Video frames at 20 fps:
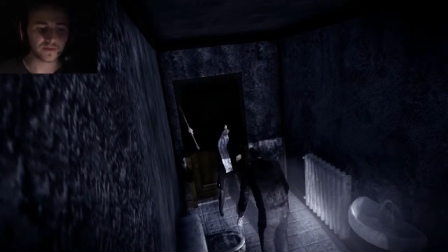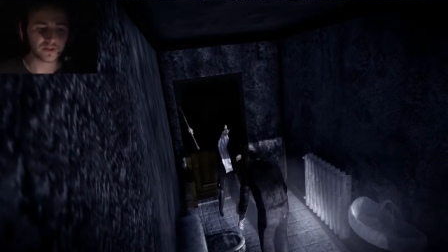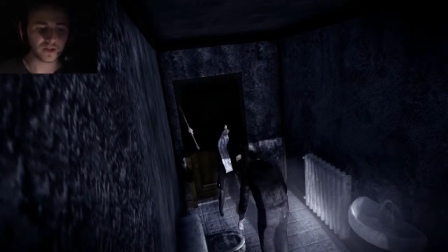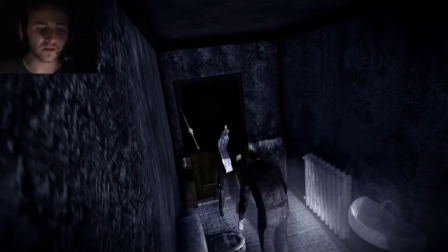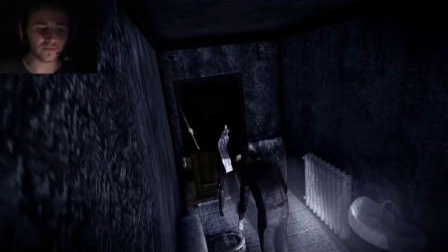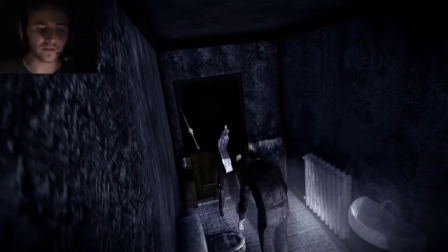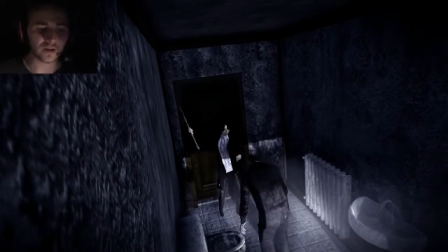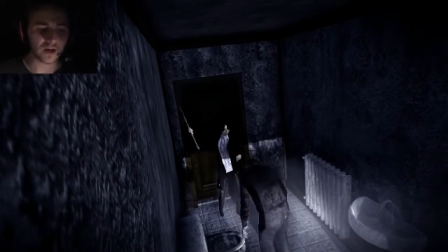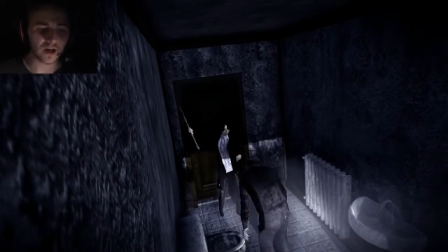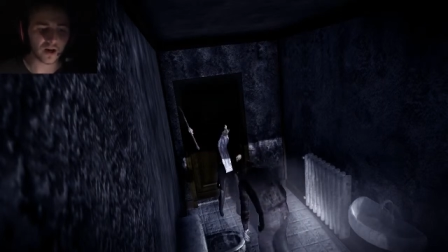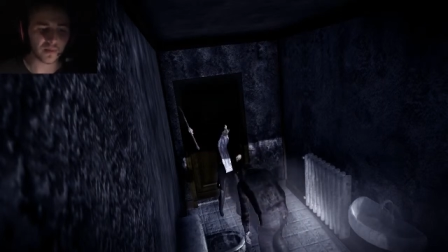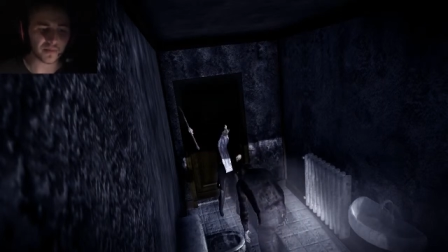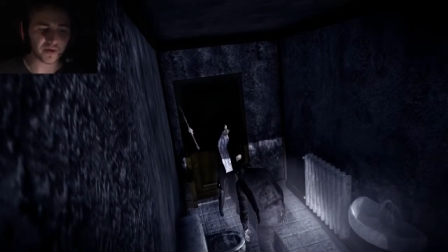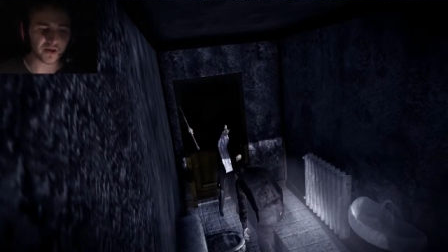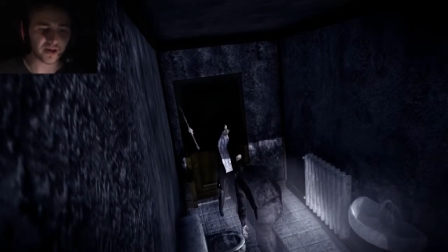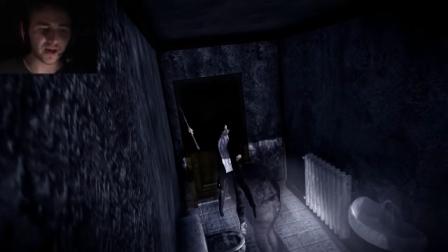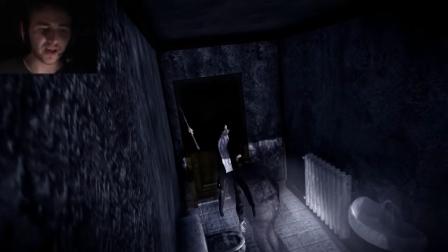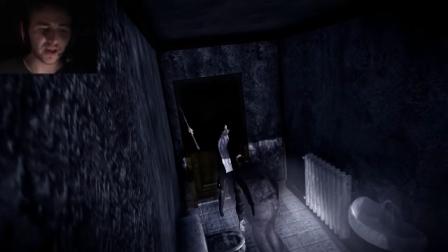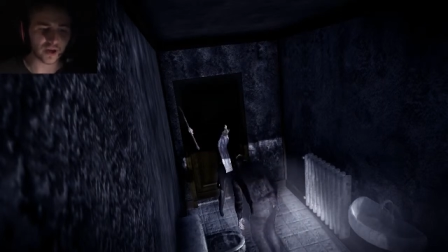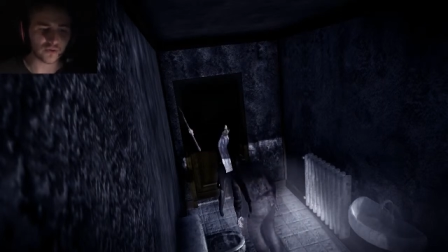Serving up
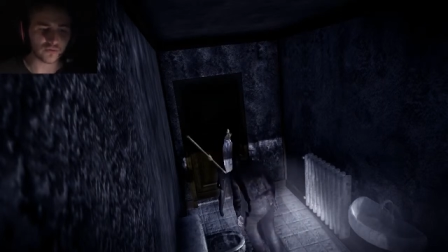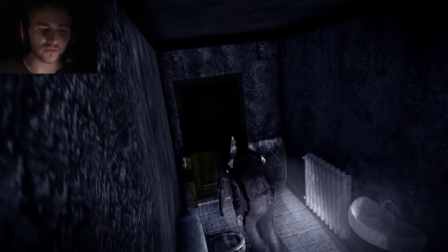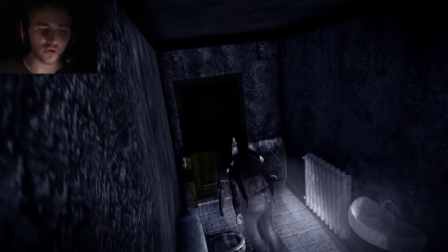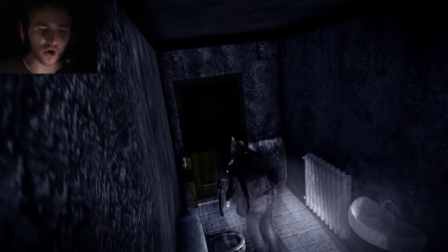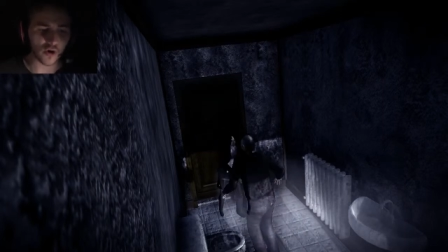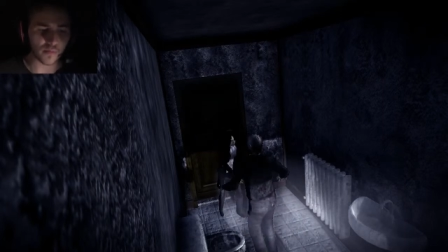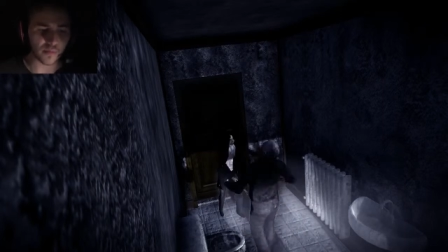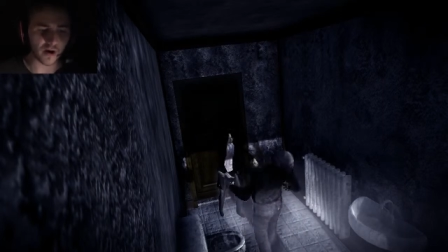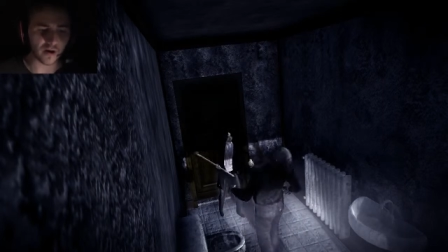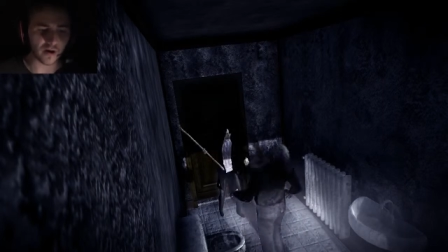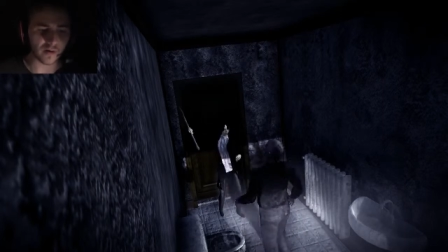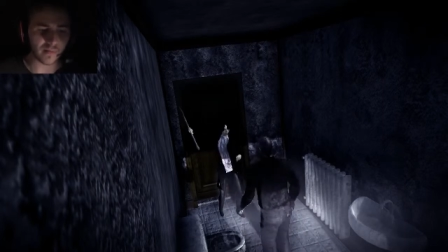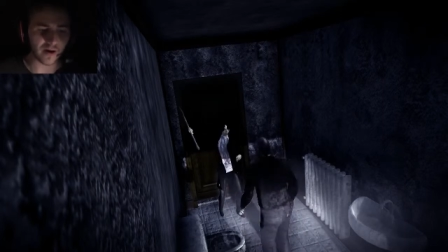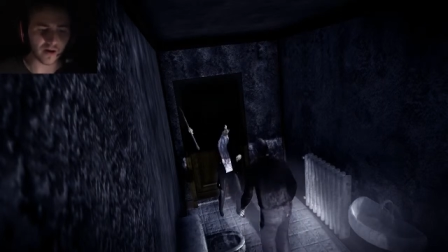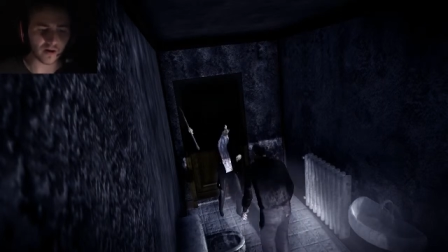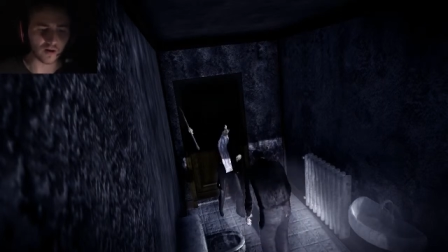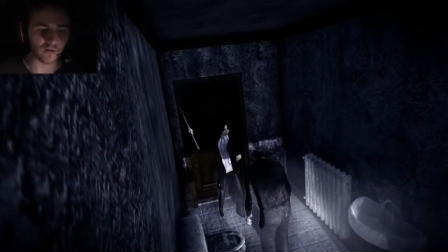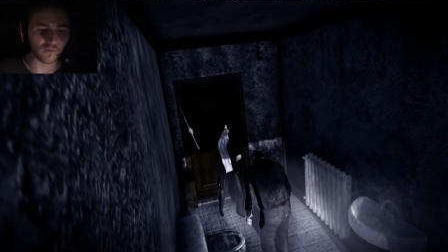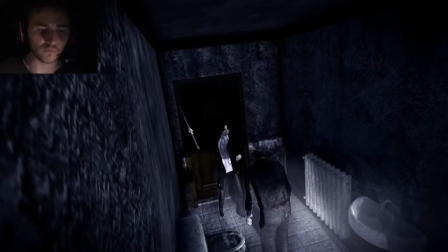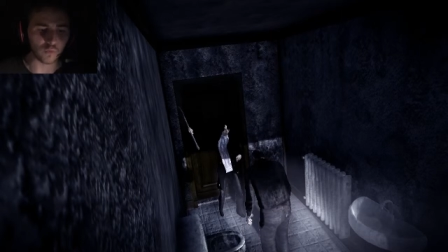a crowbar
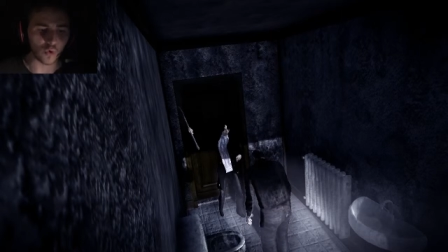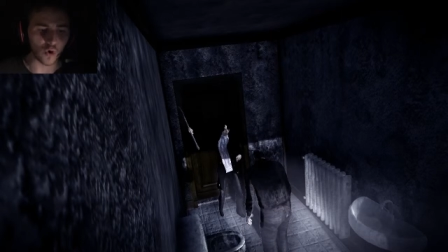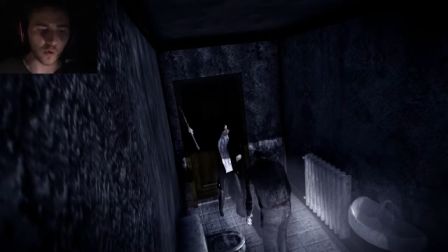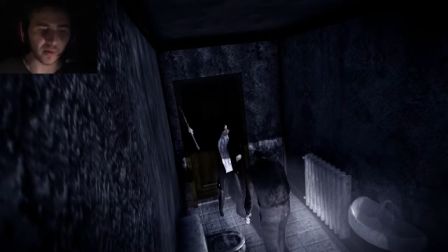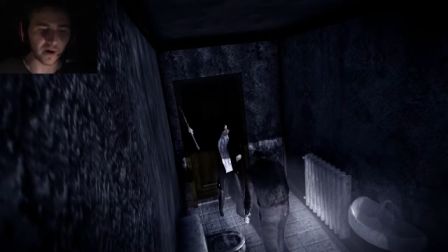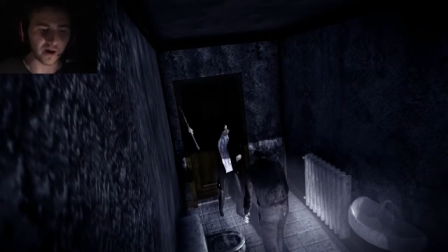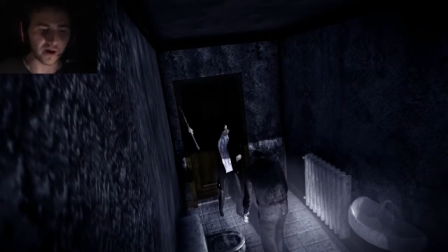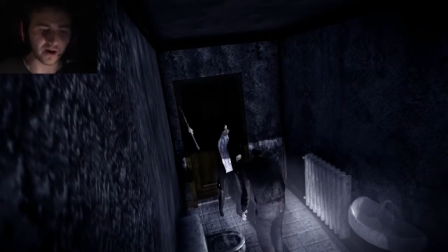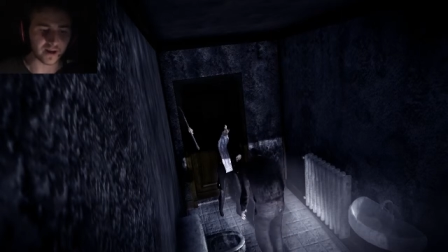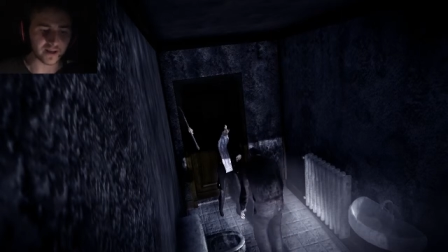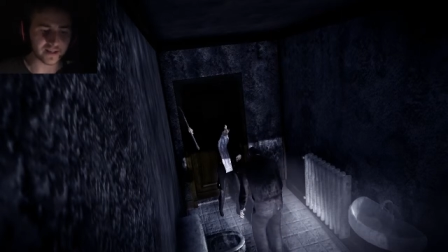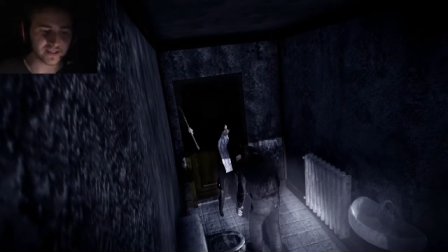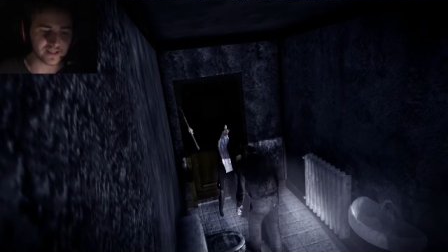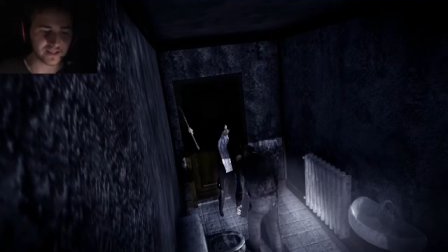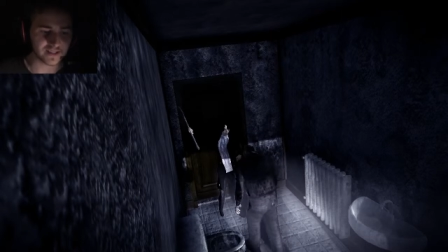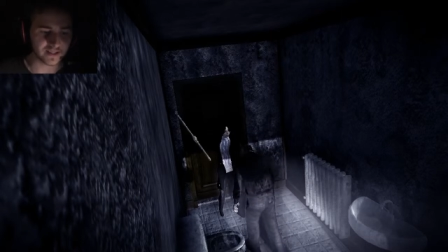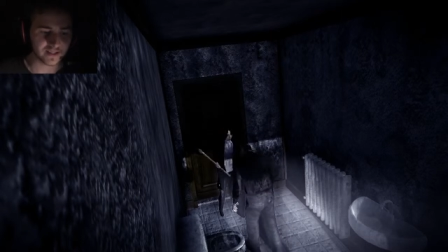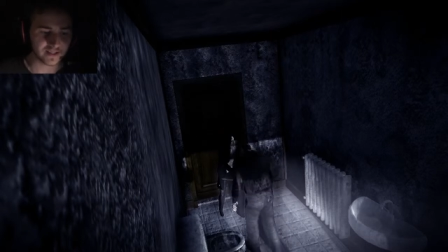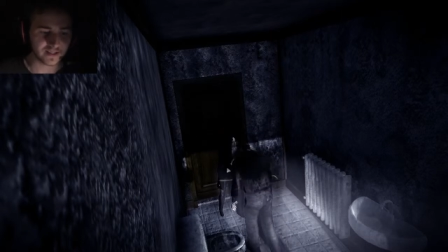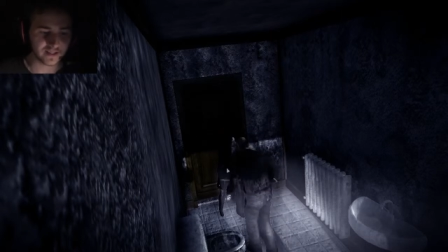amount of whoop-ass.